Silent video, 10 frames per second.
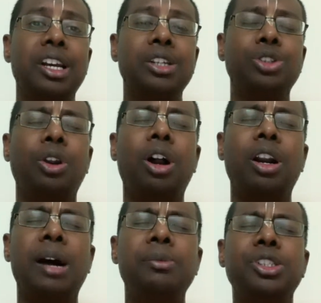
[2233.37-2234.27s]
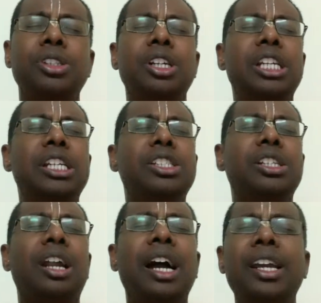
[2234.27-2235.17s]
So Lord Ramachandra, he is
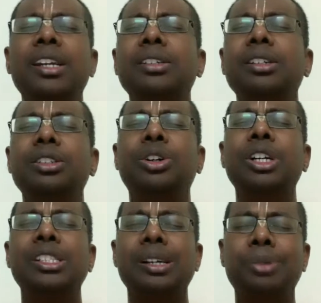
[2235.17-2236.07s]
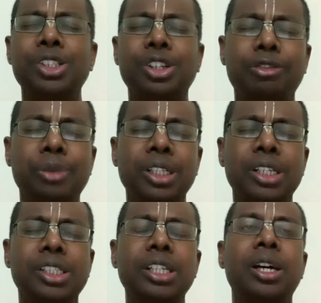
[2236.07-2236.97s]
crying in separation of Mother
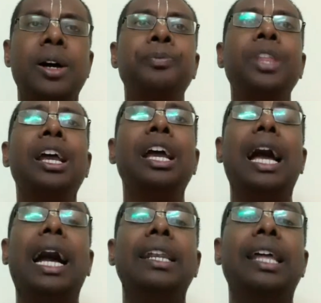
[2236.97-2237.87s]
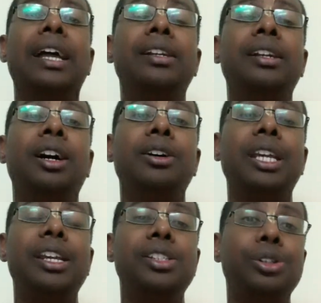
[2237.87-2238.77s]
Sita, and then
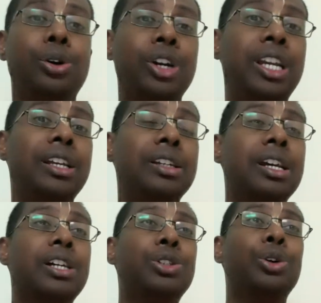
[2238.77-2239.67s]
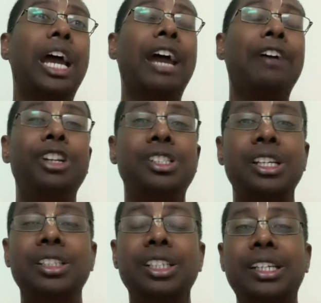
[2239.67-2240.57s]
he is going to every
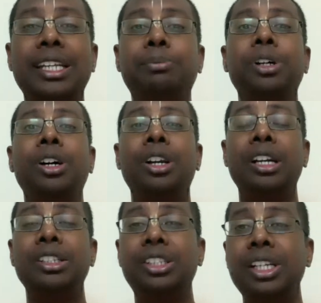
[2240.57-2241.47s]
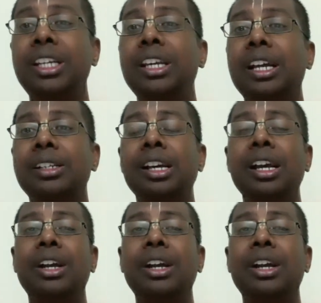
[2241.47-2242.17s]
single creeper and tree and